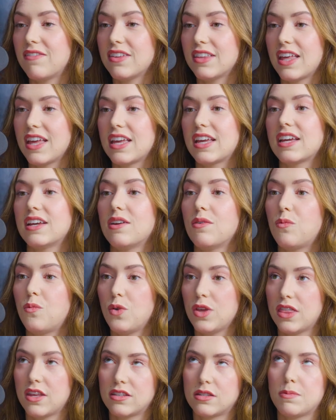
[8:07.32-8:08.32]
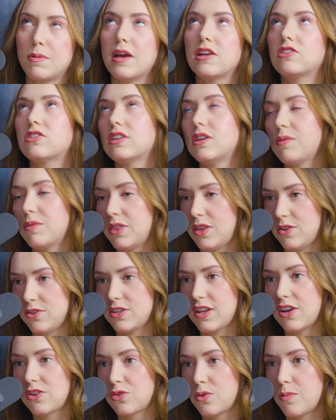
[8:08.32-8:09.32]
feel like especially with your
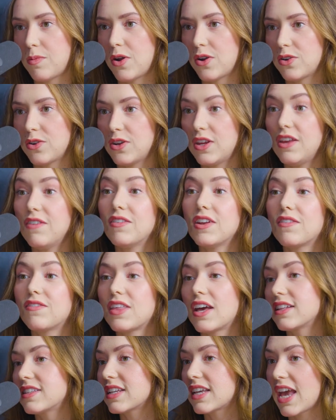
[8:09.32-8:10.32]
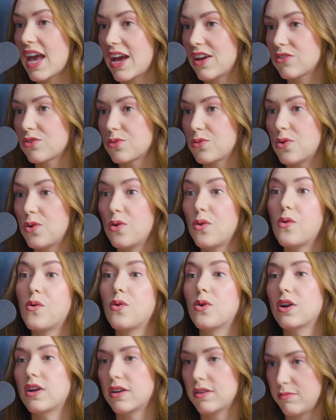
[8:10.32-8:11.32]
sexual partner, even if that's a casual
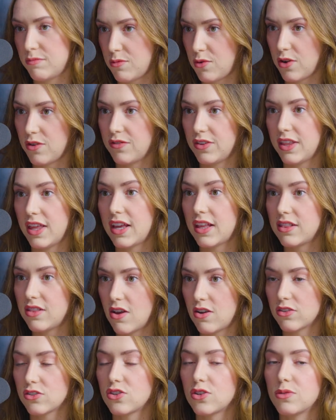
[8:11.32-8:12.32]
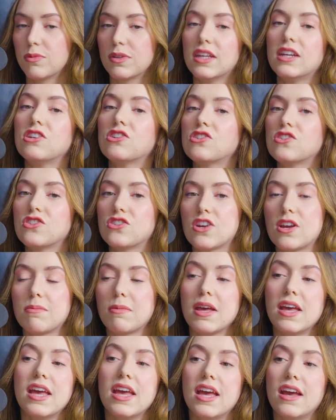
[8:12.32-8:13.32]
or more of a like long-term relationship,
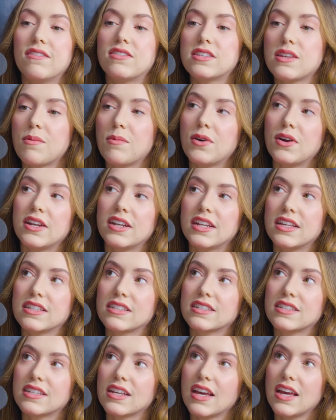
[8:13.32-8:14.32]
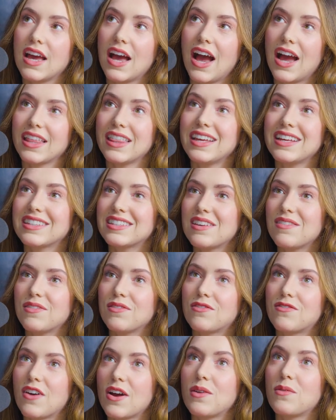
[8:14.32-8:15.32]
if someone is, I think it's even
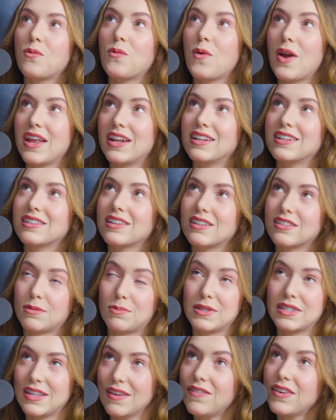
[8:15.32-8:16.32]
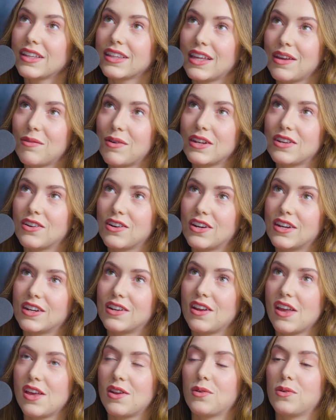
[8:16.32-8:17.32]
fun specifically when you're in
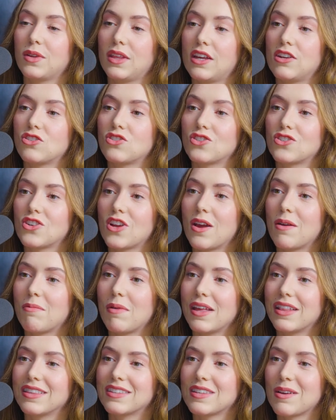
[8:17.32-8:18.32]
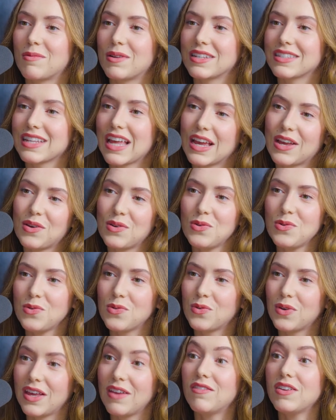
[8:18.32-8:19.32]
a relationship and someone is like,
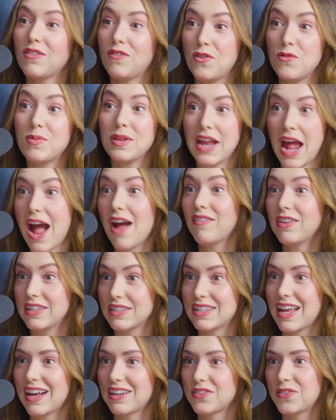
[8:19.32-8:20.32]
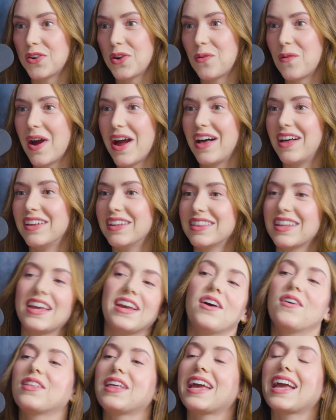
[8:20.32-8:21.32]
ooh, even if you've been having sex for a while and they
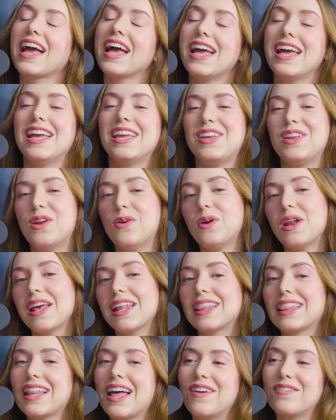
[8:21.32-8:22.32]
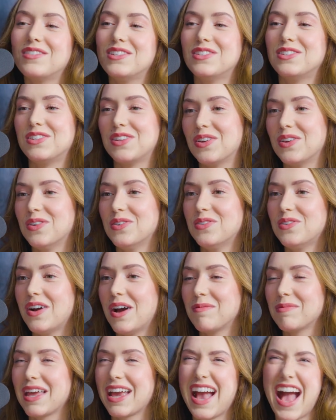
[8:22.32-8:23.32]
go like, you know what I'd love to do?
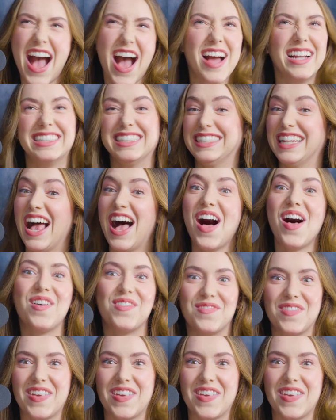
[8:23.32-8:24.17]
I'm like, tell